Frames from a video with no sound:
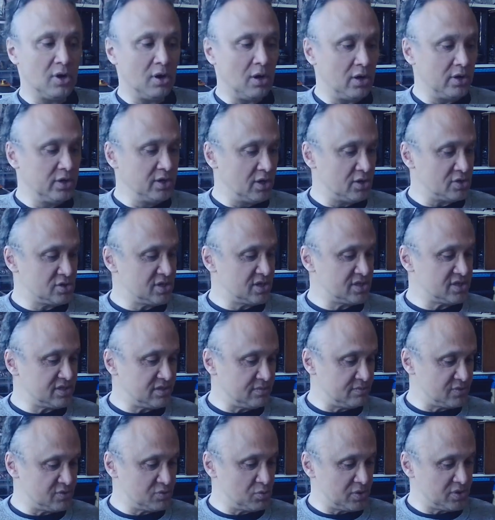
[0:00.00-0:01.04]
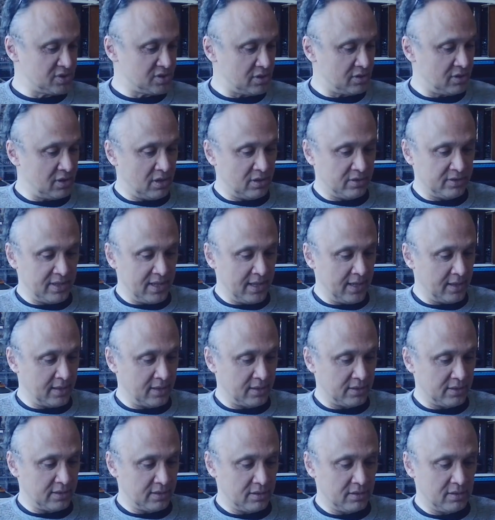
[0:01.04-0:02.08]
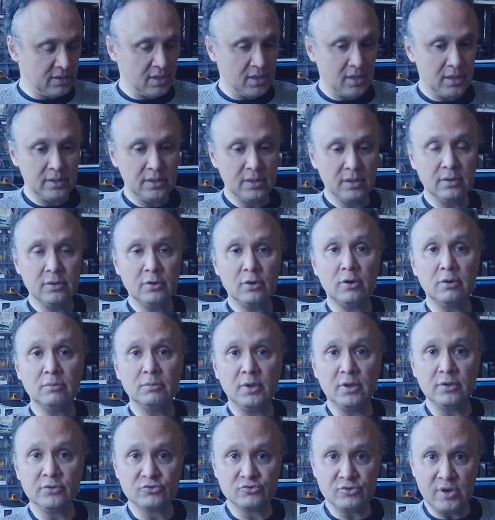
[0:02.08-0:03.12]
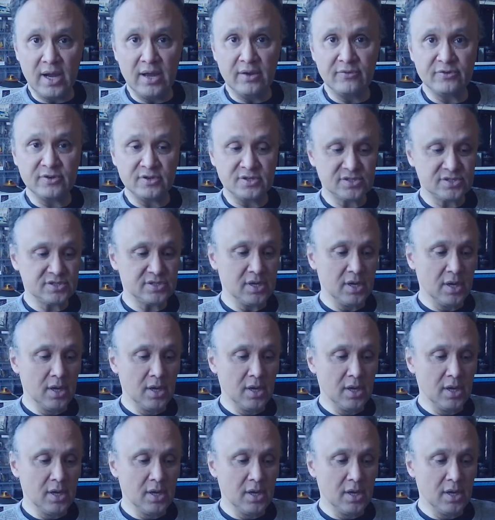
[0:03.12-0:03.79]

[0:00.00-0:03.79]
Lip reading: audio systems which are out there, the normal drivers.